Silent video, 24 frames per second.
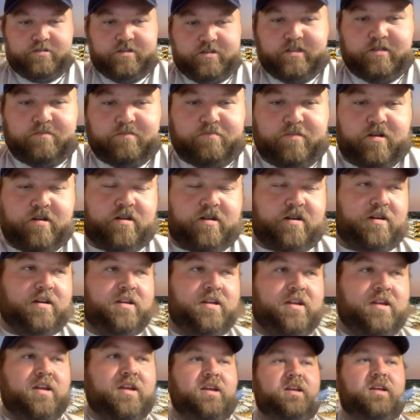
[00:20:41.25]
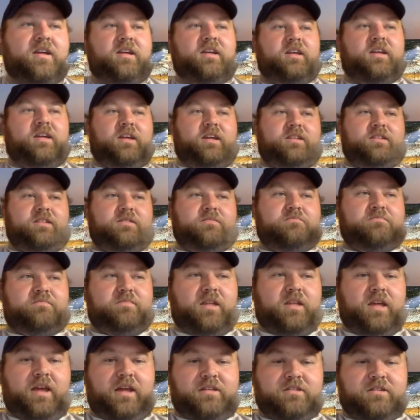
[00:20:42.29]
the ball in the
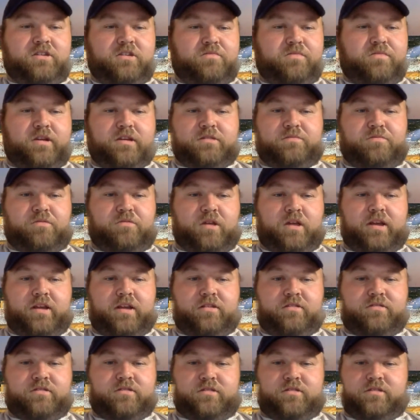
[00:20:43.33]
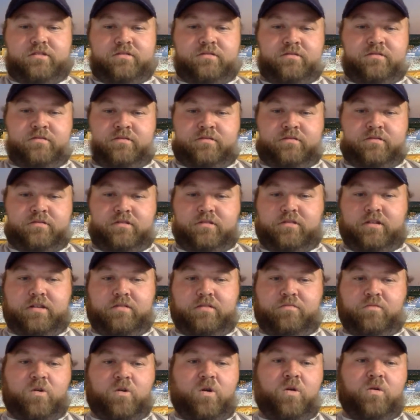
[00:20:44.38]
hands of your best players, and you let
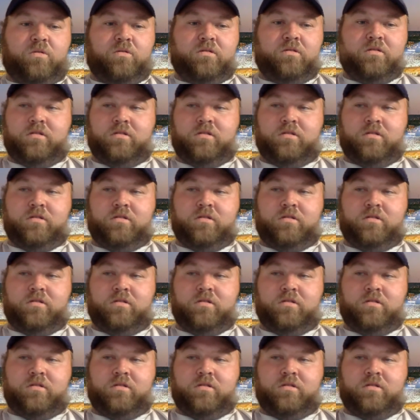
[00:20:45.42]
them roll.